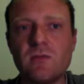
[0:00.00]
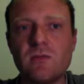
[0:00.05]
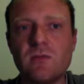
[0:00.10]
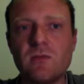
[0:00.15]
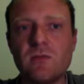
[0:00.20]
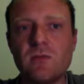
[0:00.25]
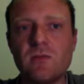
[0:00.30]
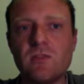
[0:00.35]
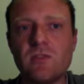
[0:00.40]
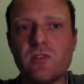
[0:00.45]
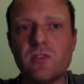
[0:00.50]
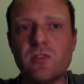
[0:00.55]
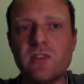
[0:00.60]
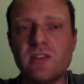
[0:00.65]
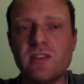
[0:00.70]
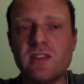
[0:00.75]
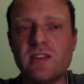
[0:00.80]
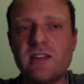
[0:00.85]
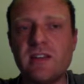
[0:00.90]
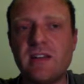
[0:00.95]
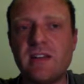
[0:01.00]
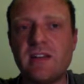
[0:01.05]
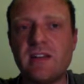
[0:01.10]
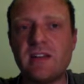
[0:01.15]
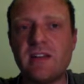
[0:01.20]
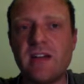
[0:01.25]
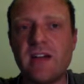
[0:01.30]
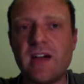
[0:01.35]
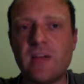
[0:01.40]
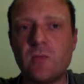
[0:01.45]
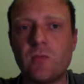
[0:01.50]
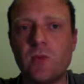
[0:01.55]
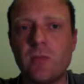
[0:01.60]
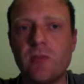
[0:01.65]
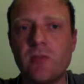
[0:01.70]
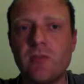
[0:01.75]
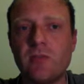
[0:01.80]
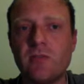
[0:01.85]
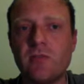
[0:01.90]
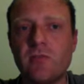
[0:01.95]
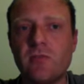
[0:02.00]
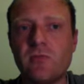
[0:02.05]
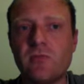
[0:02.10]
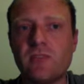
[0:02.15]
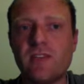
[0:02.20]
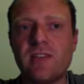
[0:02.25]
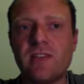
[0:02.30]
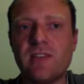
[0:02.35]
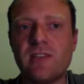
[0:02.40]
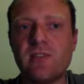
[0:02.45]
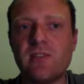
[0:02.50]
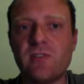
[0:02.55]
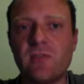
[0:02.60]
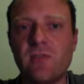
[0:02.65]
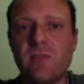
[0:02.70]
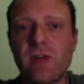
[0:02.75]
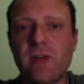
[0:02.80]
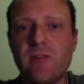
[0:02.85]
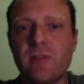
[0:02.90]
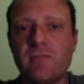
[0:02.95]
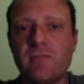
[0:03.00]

also be seen under the hardware menu, rotate left and right.